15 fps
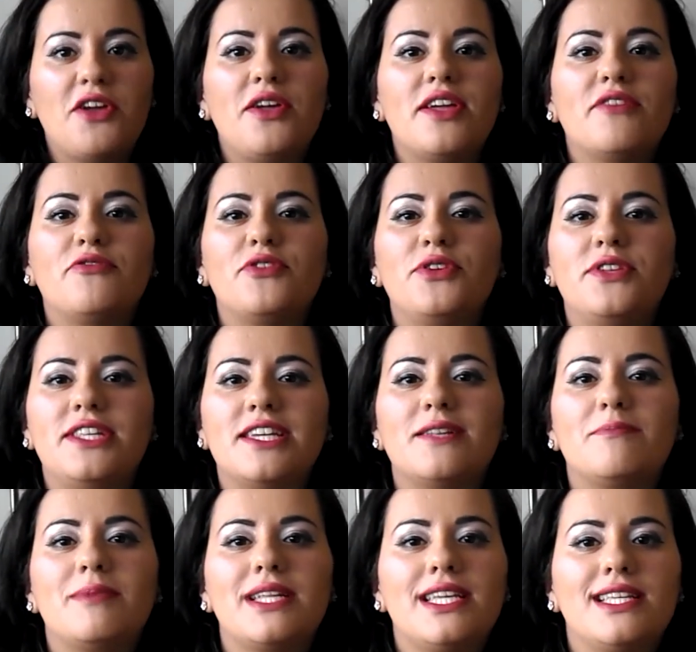If you
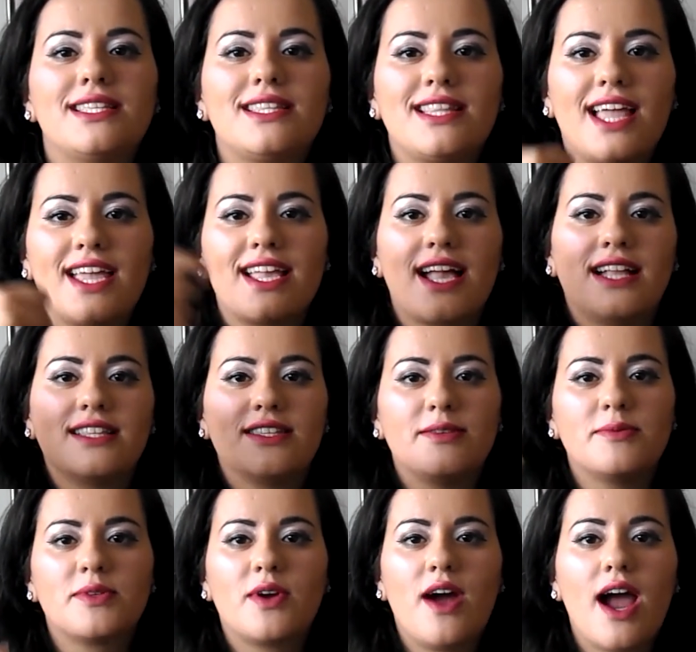did, please like and
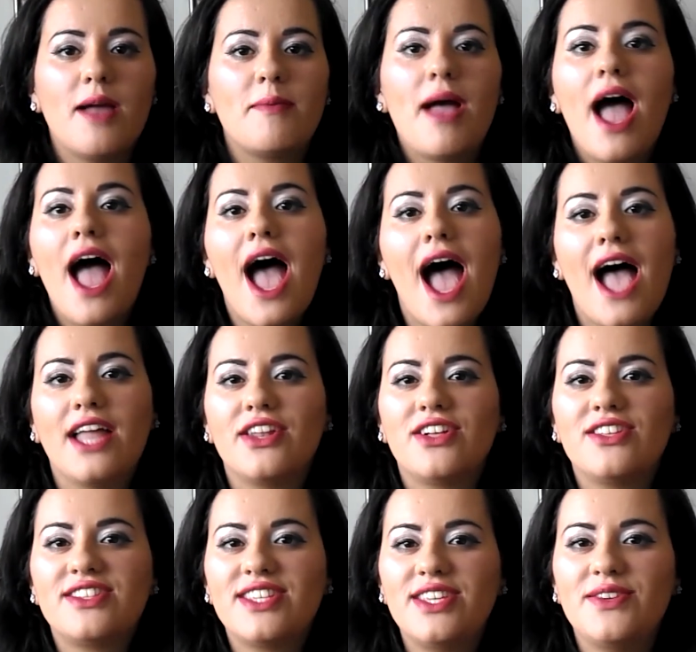subscribe, and
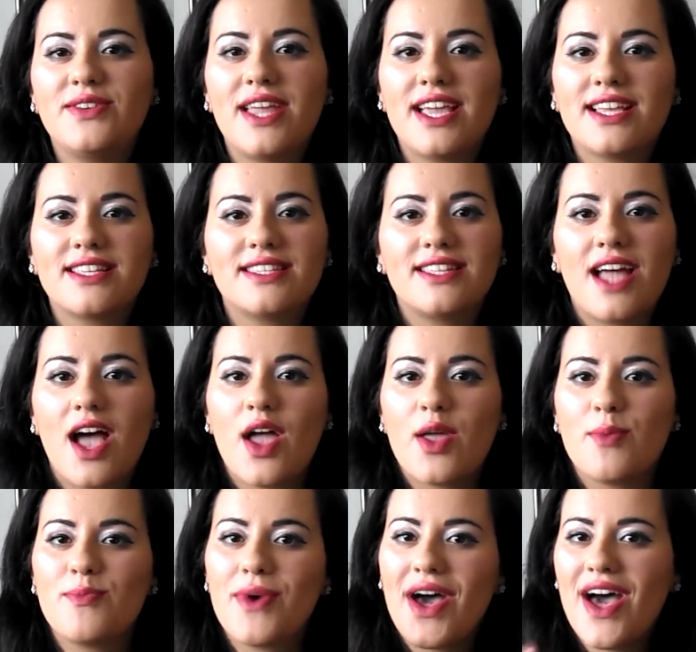I'll see you next
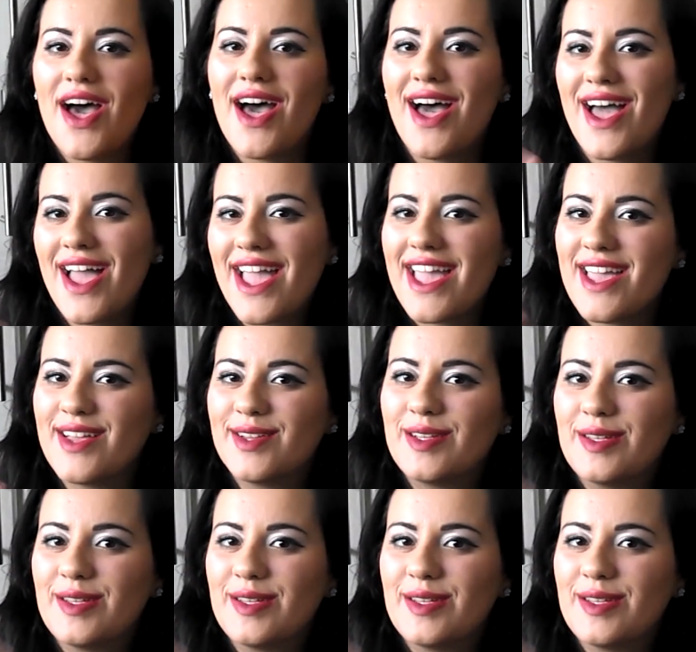time. Bye.